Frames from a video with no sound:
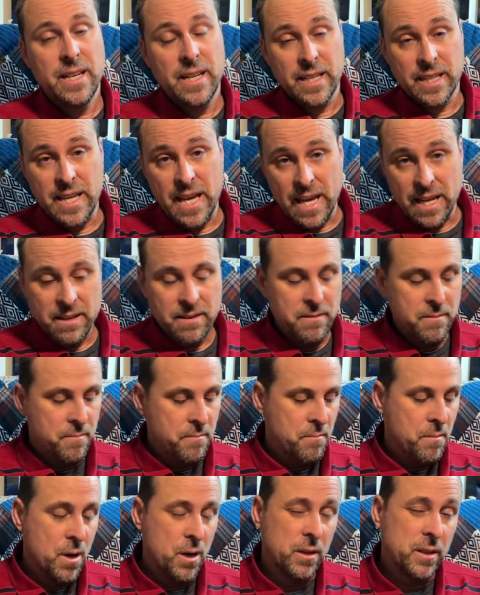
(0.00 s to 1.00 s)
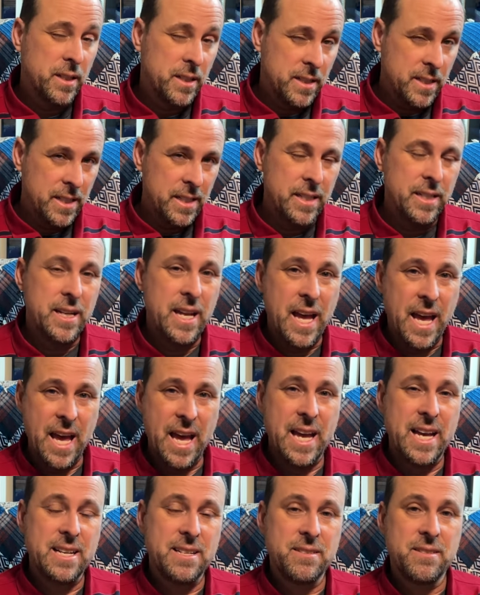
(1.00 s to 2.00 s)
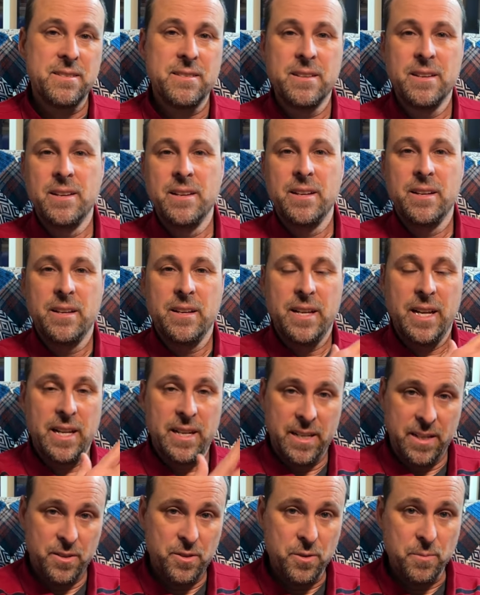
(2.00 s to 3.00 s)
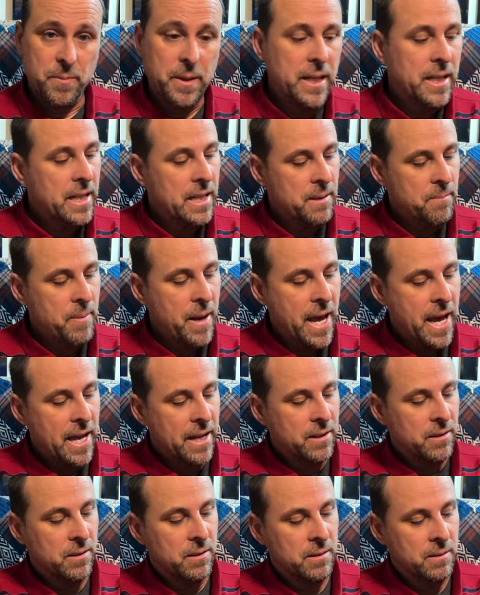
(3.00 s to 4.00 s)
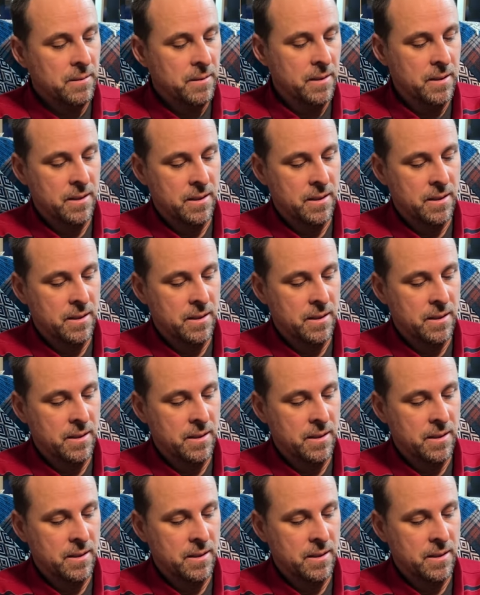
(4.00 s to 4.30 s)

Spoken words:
again, marketed as an intermediate paddle,